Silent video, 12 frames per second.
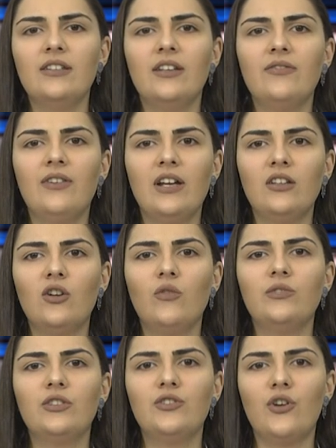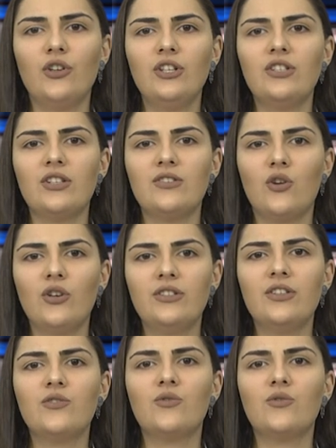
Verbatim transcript: the failure of the Turkish authorities